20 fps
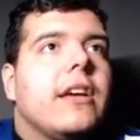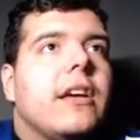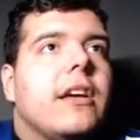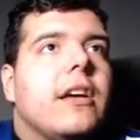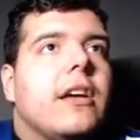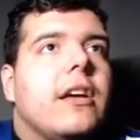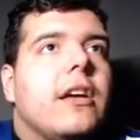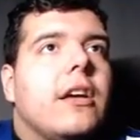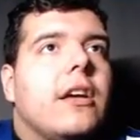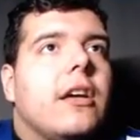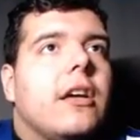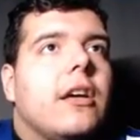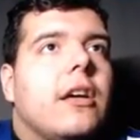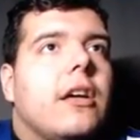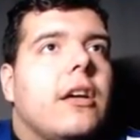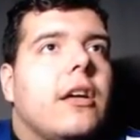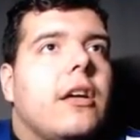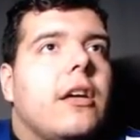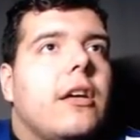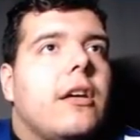
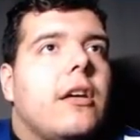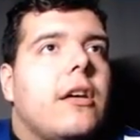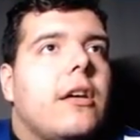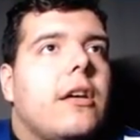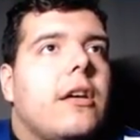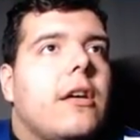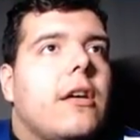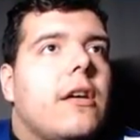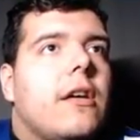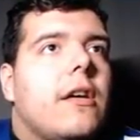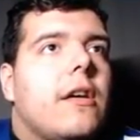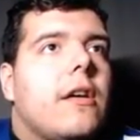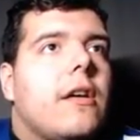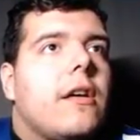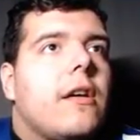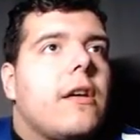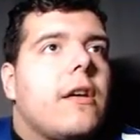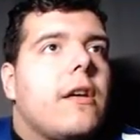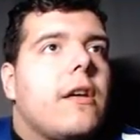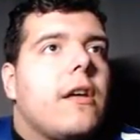
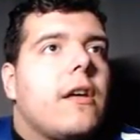(silence)